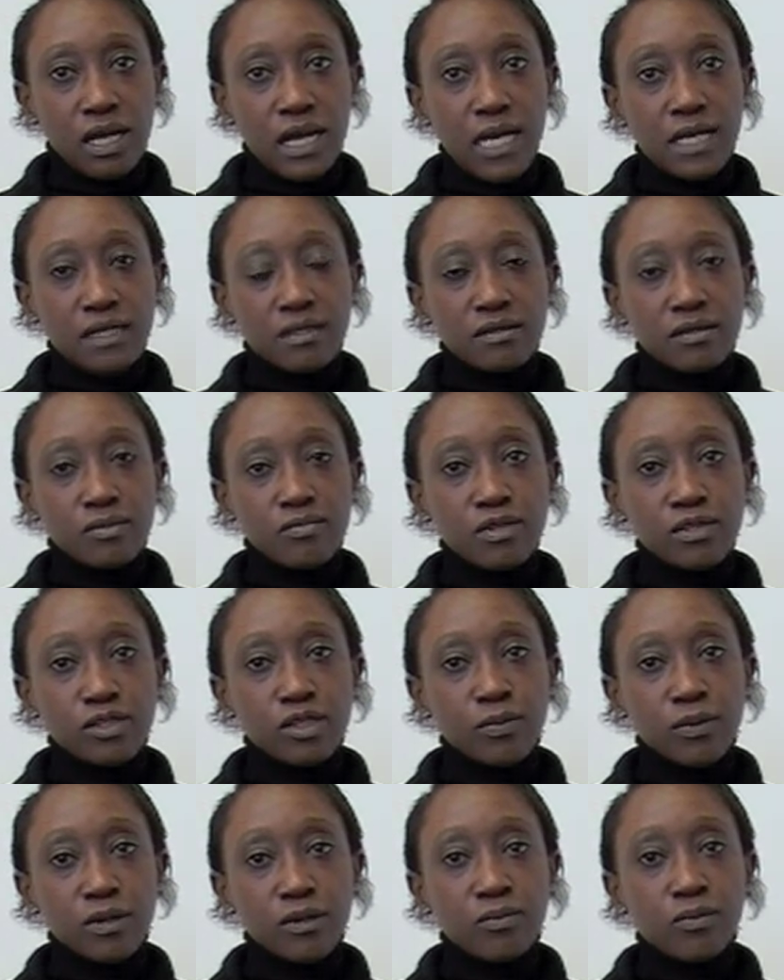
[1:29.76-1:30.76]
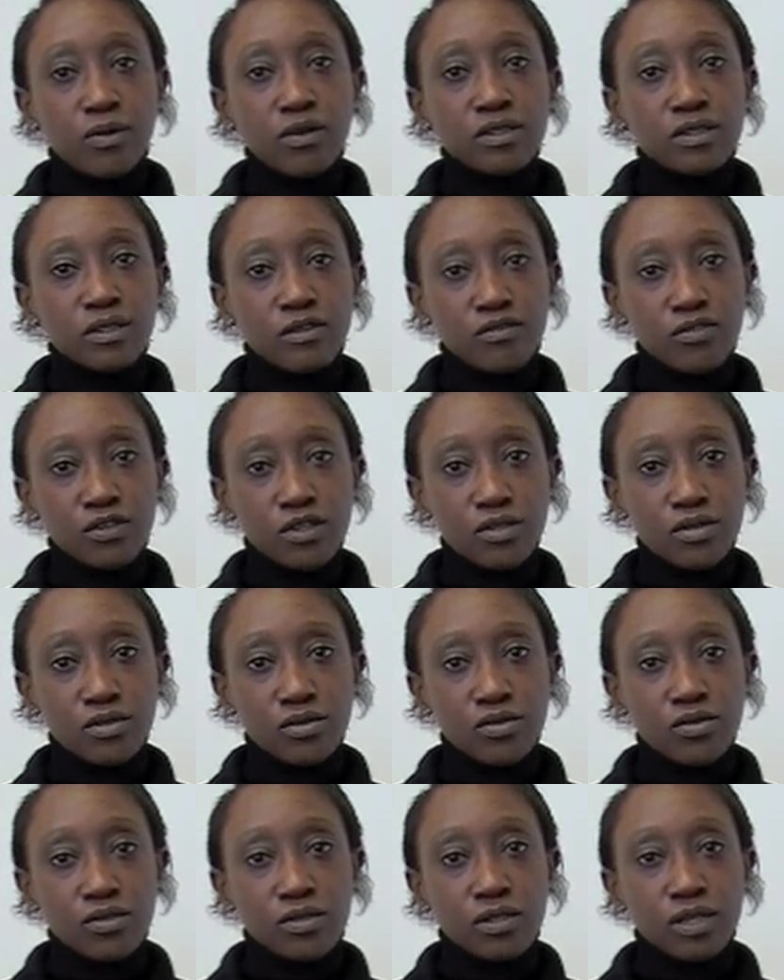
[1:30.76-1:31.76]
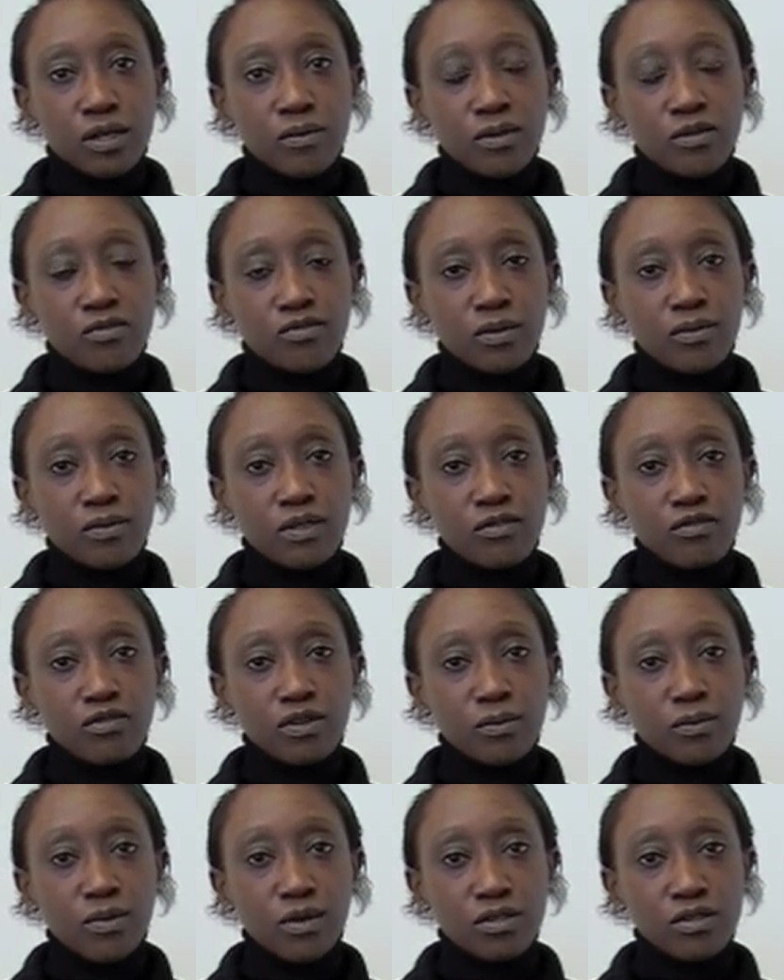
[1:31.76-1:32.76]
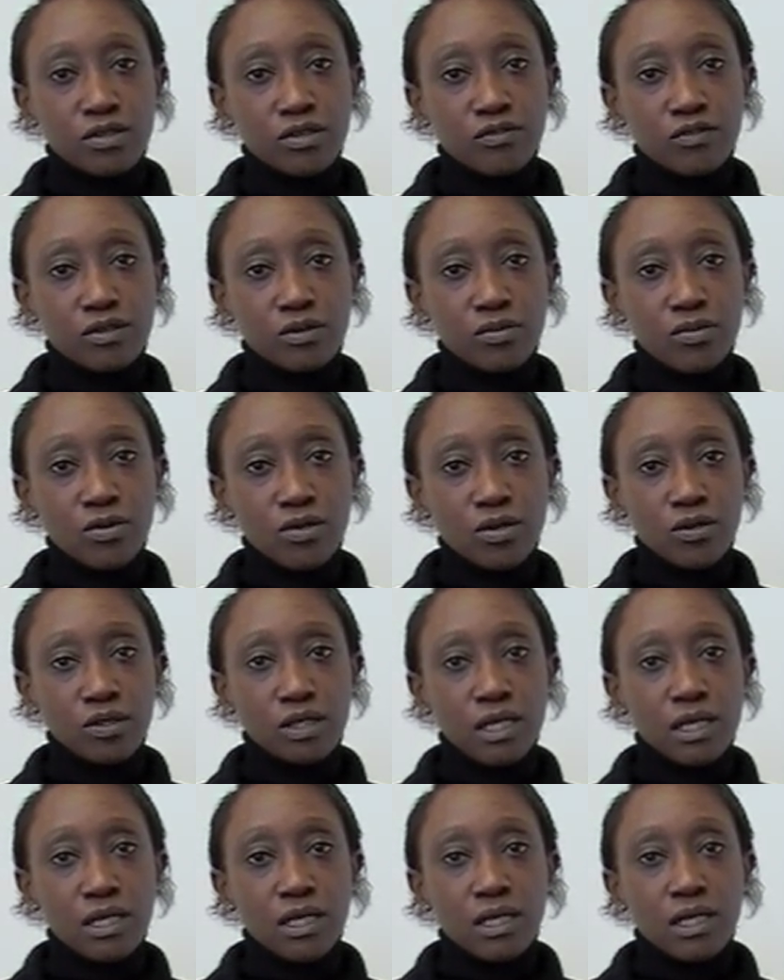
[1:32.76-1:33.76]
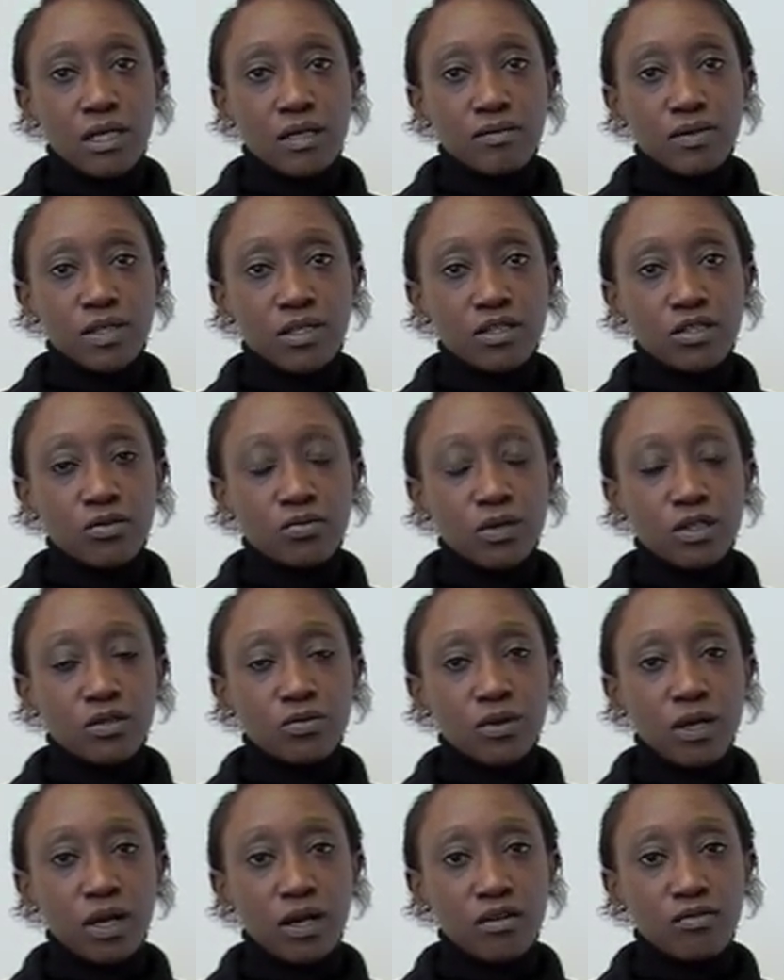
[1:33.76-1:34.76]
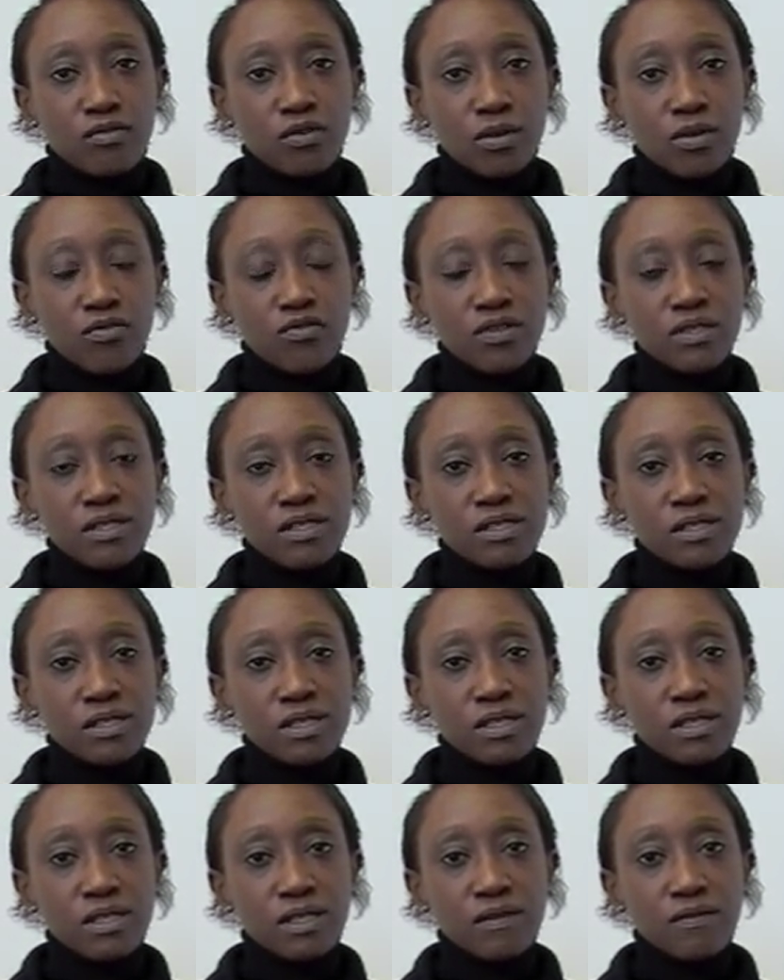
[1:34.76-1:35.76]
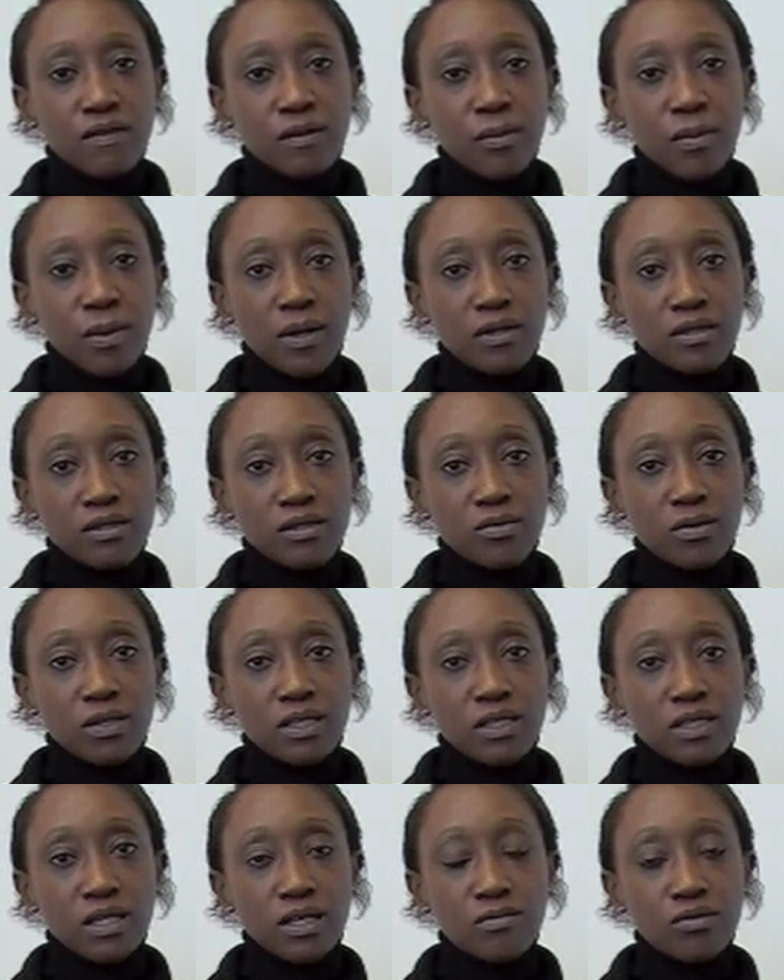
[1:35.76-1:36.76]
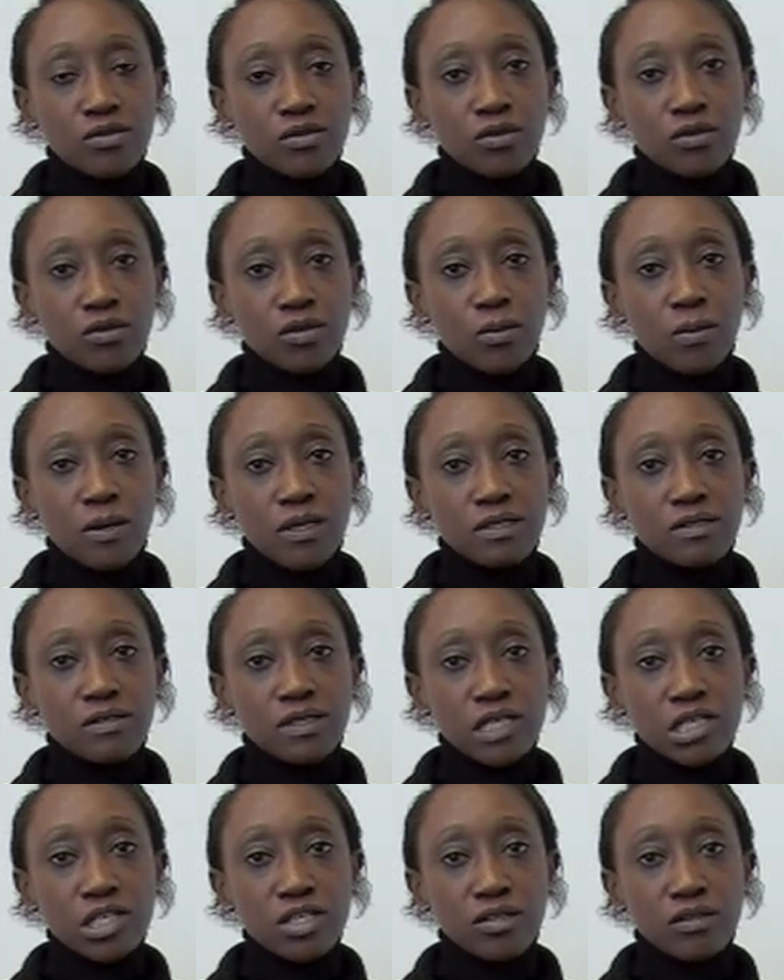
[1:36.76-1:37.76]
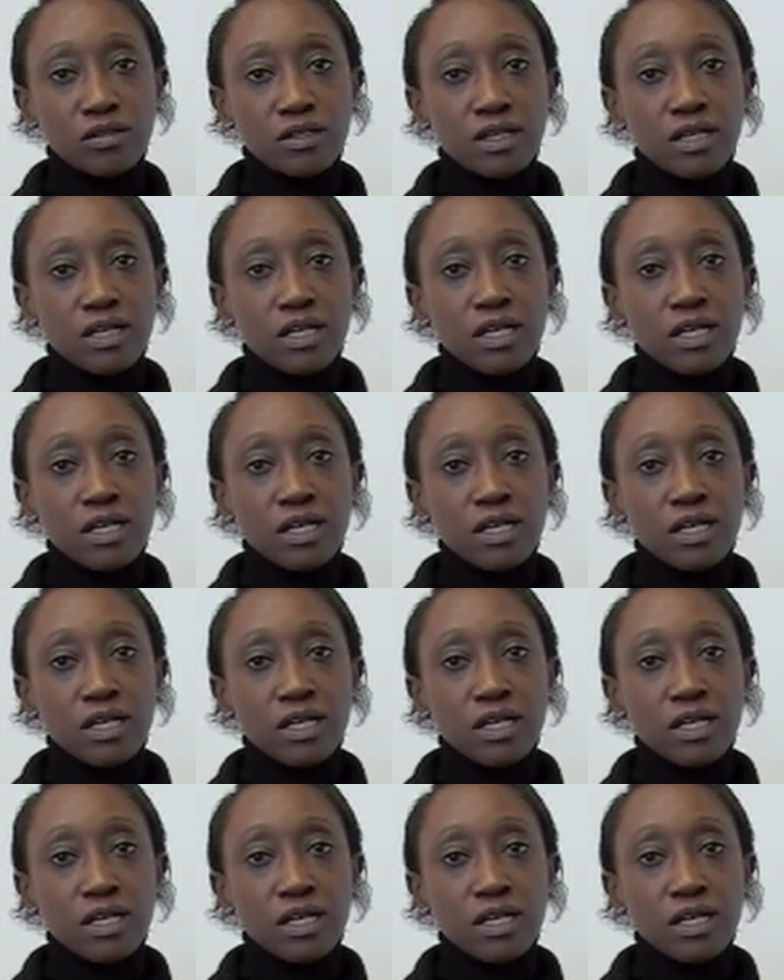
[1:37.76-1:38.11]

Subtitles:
and the multiple point of views coming from different parts of the world. Because what we have often seen in the past when it comes to globalization